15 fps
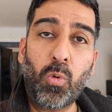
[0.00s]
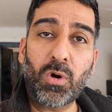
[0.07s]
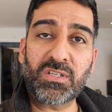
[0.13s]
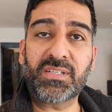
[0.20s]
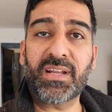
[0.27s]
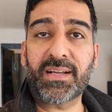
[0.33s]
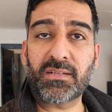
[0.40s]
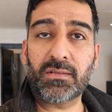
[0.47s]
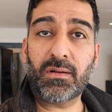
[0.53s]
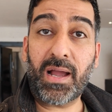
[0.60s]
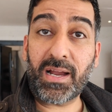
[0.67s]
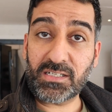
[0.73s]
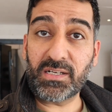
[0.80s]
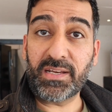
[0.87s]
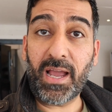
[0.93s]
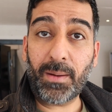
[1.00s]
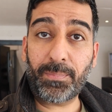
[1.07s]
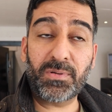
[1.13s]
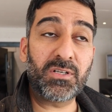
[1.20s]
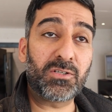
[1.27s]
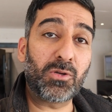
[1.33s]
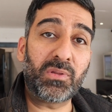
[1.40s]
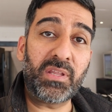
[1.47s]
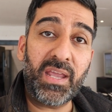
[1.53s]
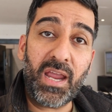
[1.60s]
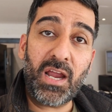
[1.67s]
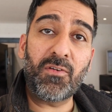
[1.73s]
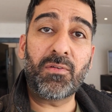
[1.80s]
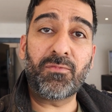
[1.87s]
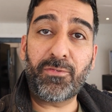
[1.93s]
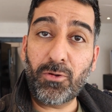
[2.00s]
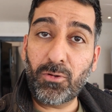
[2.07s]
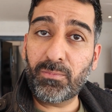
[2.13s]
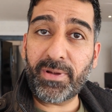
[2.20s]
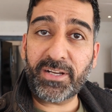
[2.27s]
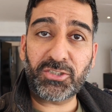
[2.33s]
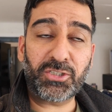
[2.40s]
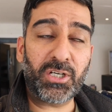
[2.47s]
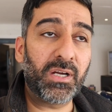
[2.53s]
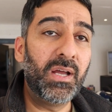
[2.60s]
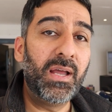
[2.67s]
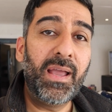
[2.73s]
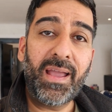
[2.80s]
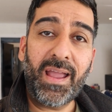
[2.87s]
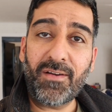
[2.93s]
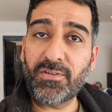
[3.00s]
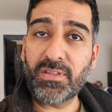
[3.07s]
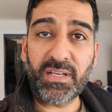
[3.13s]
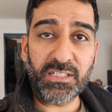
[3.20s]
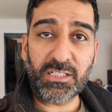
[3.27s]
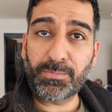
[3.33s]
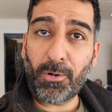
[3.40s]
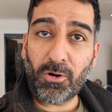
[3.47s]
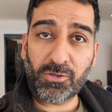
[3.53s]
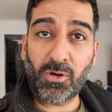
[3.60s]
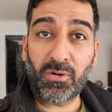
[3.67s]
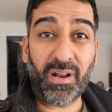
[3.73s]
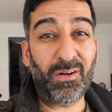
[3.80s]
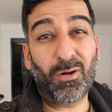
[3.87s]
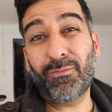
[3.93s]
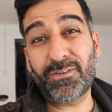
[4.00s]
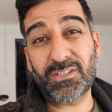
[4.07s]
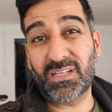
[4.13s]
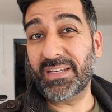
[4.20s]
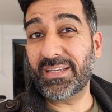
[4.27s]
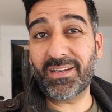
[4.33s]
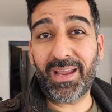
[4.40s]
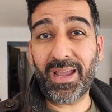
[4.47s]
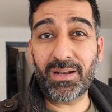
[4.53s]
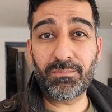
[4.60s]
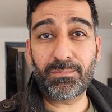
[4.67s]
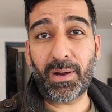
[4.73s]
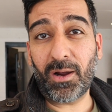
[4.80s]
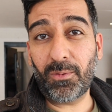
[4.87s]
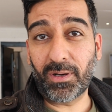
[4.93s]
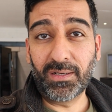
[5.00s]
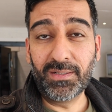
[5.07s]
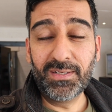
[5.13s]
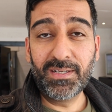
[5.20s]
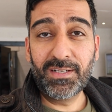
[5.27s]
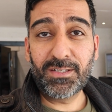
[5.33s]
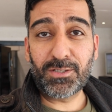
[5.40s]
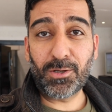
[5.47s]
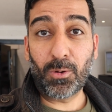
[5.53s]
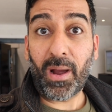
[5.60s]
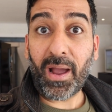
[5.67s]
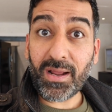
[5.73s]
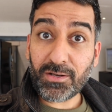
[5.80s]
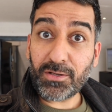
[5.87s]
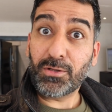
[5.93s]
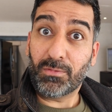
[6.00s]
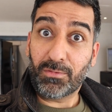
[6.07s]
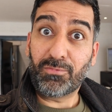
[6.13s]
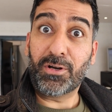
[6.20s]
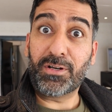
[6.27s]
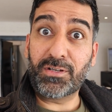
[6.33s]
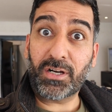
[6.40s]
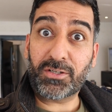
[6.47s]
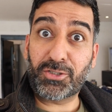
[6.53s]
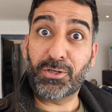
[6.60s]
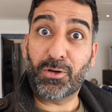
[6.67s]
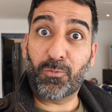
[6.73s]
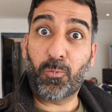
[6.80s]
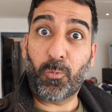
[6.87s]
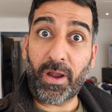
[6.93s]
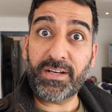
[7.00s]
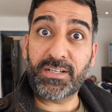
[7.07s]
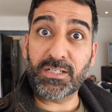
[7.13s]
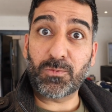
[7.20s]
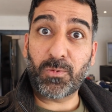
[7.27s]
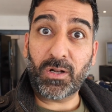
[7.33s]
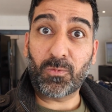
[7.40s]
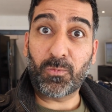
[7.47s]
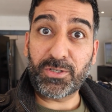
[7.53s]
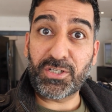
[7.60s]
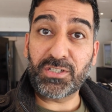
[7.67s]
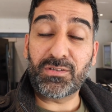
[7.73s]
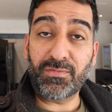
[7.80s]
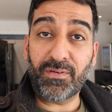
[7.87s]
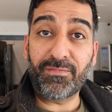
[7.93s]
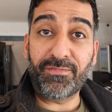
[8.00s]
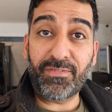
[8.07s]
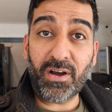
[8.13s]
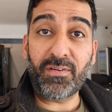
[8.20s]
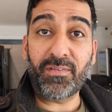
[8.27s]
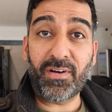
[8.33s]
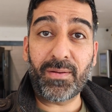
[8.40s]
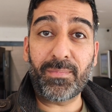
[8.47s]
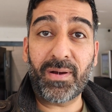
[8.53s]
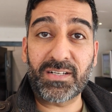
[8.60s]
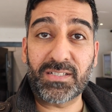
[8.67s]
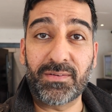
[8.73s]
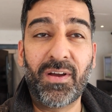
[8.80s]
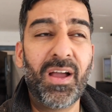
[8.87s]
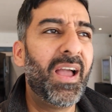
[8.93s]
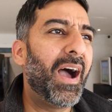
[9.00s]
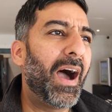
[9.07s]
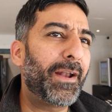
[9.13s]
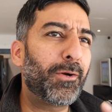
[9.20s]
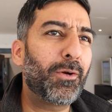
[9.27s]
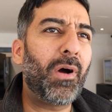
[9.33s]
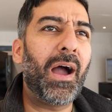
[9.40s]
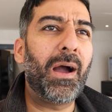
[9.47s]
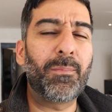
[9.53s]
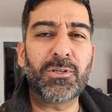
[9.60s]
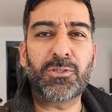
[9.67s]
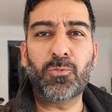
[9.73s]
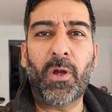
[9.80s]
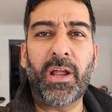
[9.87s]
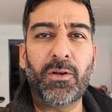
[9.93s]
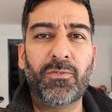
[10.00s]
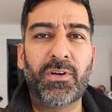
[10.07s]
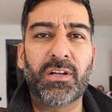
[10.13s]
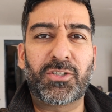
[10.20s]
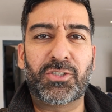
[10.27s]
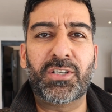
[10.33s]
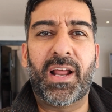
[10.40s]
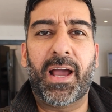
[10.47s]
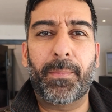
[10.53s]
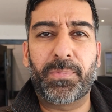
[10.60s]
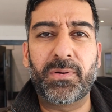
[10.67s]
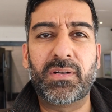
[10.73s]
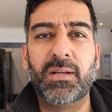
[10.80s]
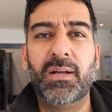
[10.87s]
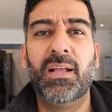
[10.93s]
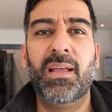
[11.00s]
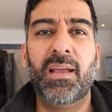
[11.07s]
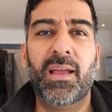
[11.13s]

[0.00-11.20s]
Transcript: what's actually happened. So the air and fuel mixture, everything is spot on, and obviously you gain power. So, and reduction of weight as well, which is very, very massive. I don't know how much weight reduction happened